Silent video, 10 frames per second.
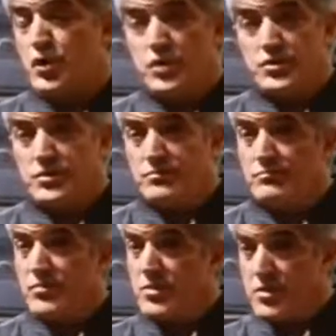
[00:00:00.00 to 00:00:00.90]
George,
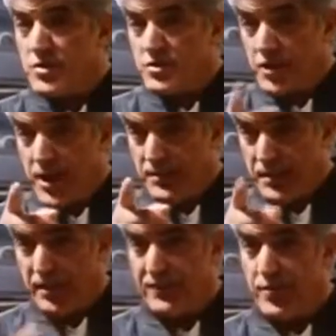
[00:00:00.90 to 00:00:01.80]
you're
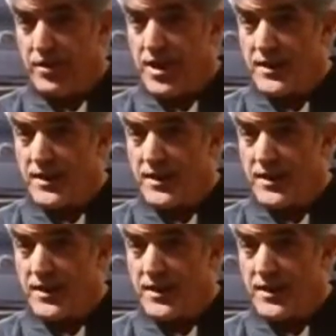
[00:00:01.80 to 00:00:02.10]
not being very